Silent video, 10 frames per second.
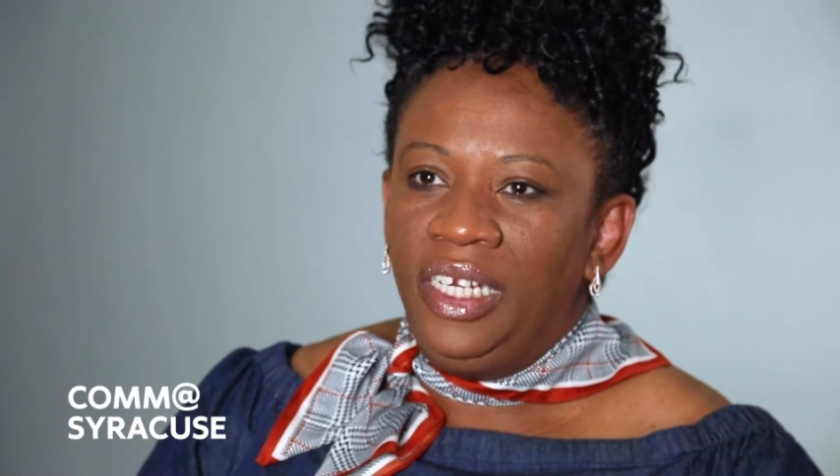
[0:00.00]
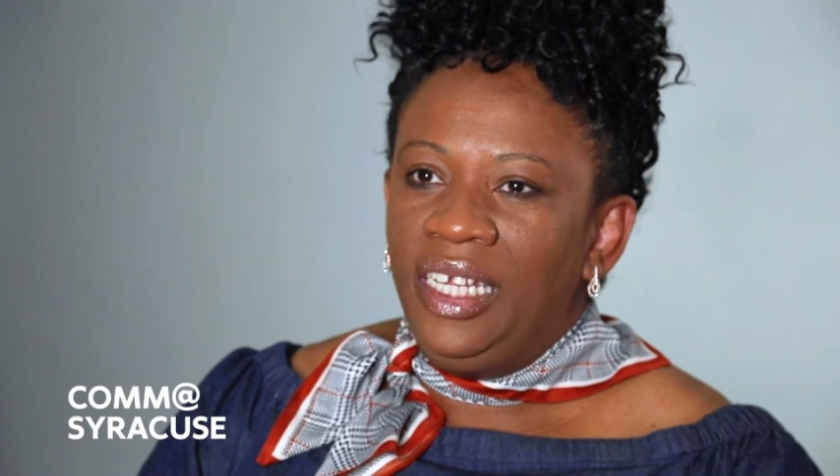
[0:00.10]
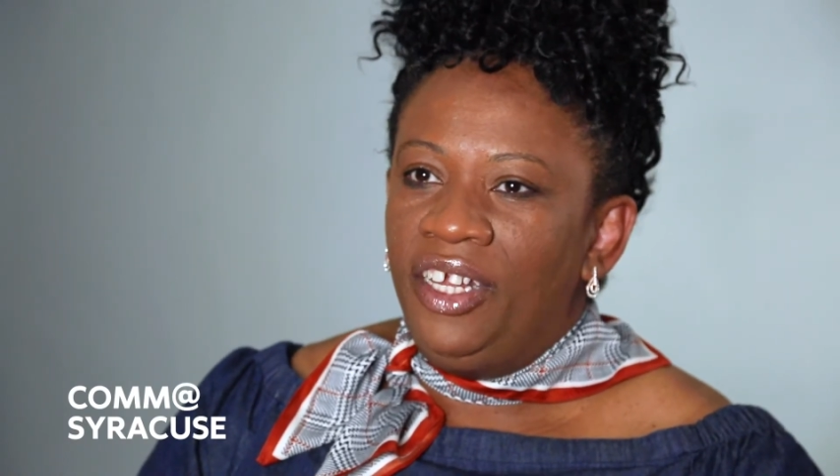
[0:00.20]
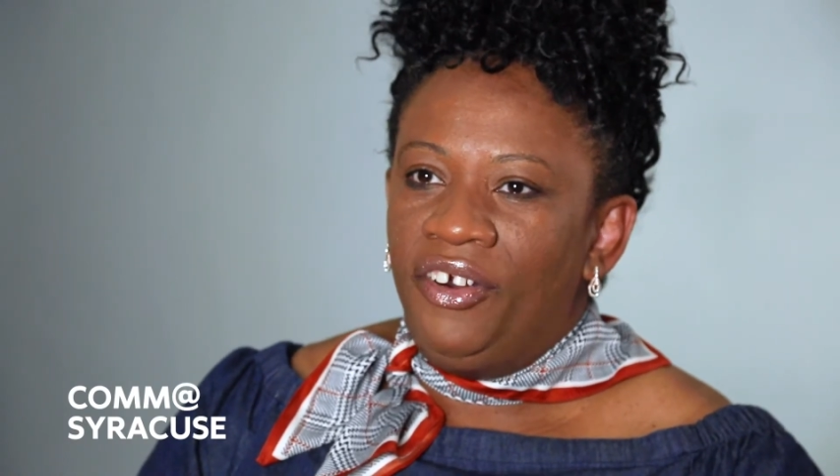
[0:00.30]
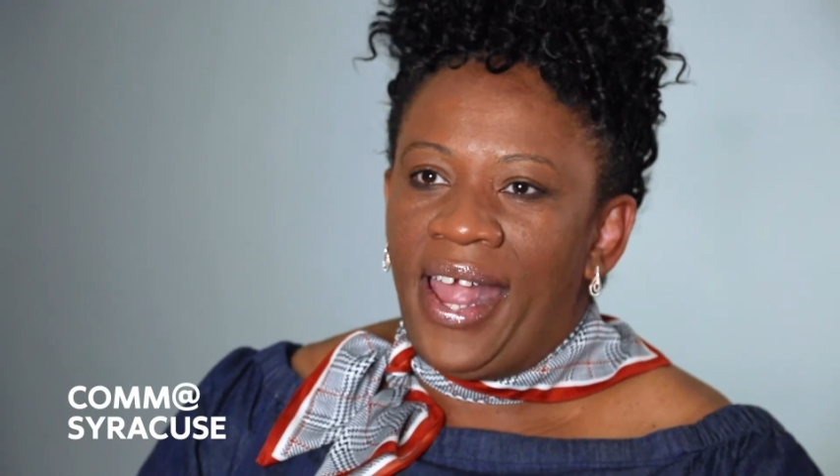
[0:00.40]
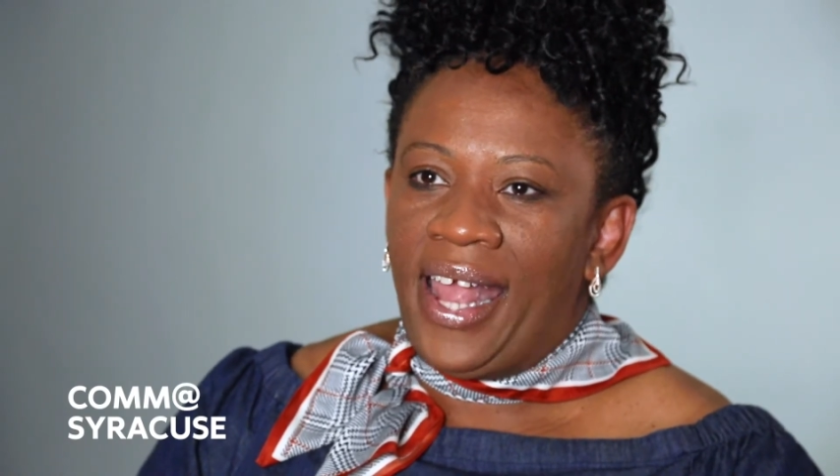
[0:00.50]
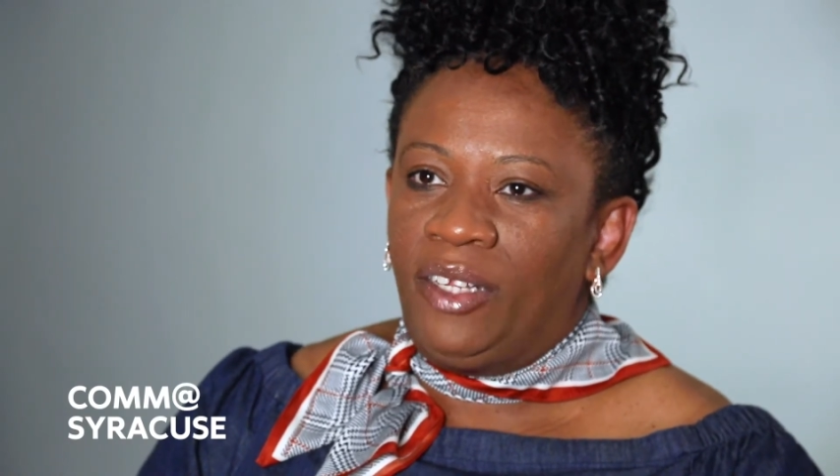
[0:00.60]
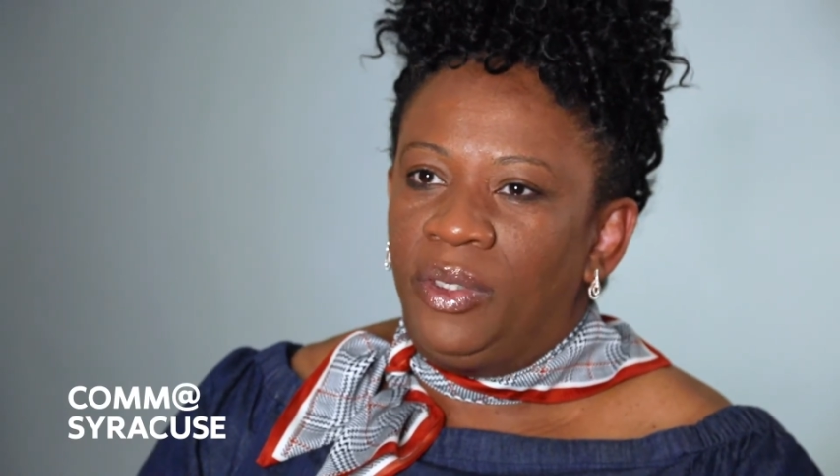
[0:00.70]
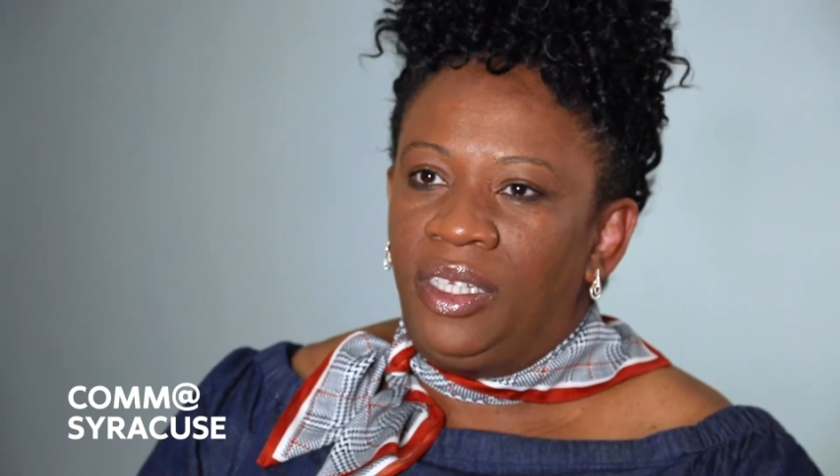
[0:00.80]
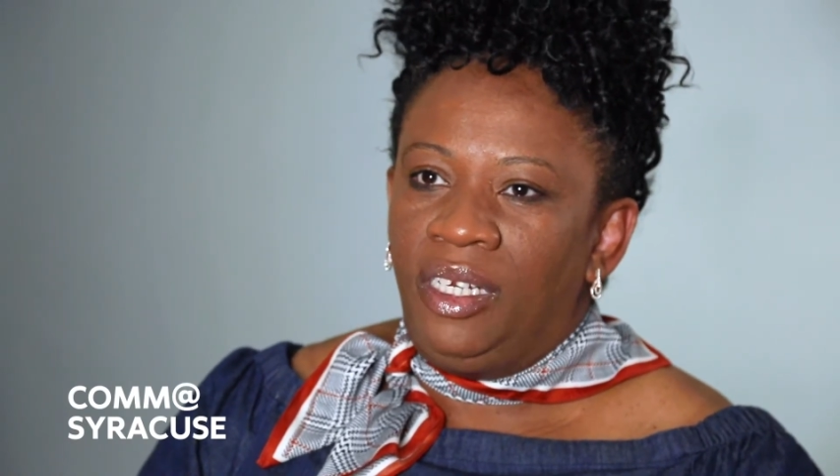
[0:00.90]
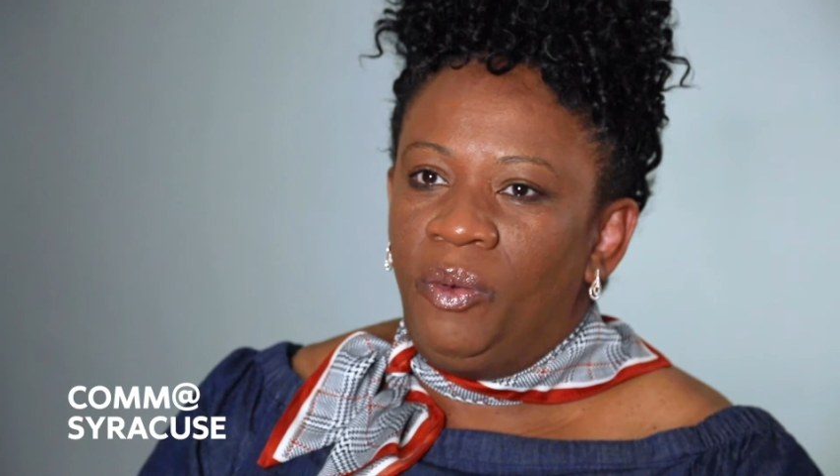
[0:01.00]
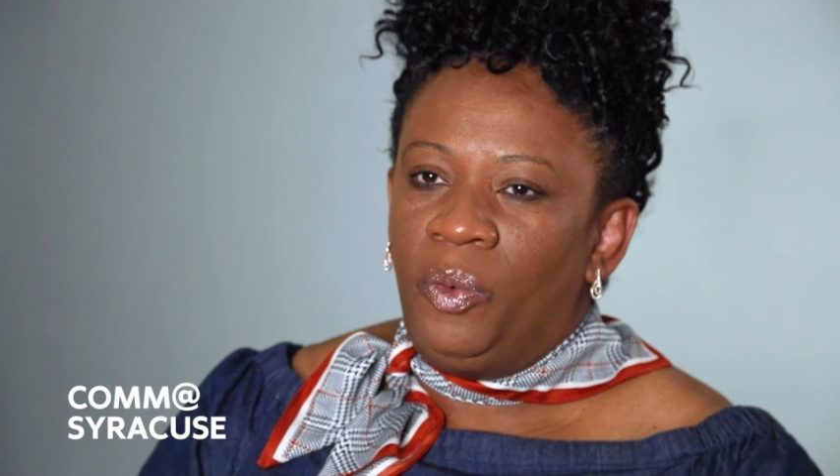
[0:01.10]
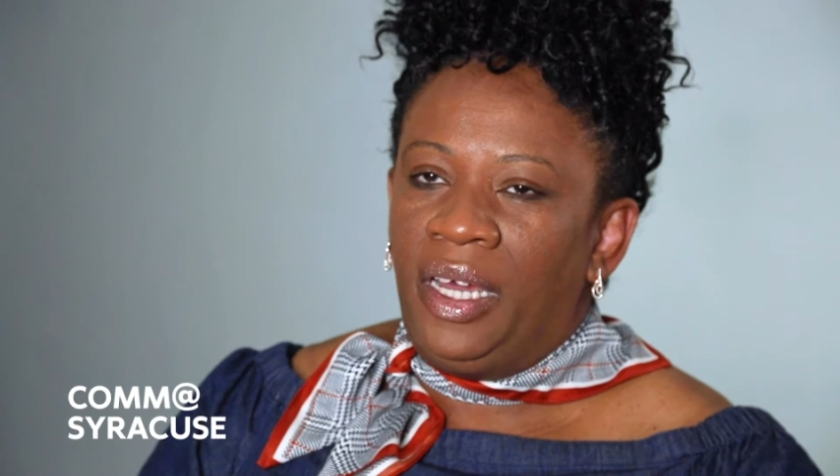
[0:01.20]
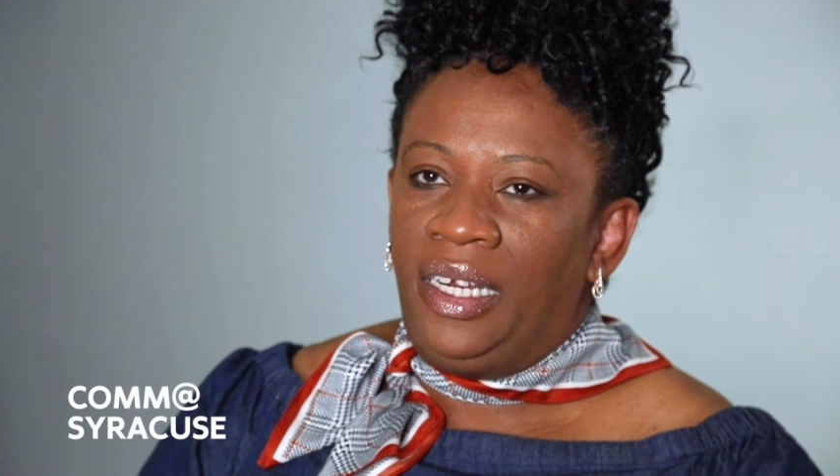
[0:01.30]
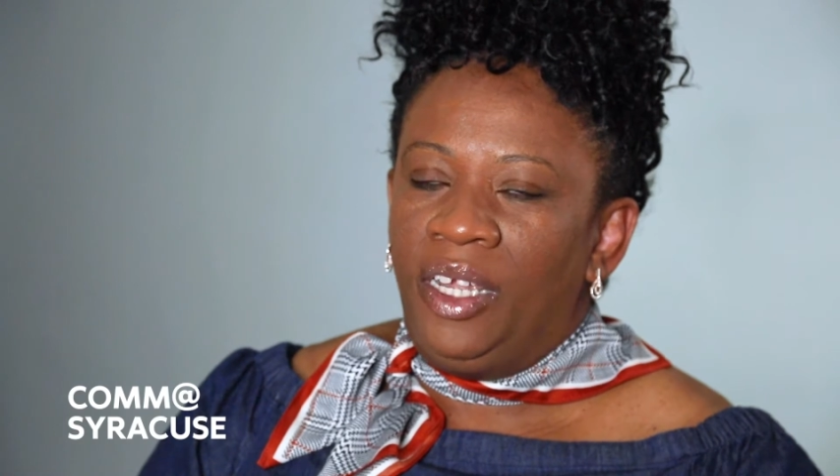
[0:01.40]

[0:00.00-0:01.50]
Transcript: didn't interact with anyone.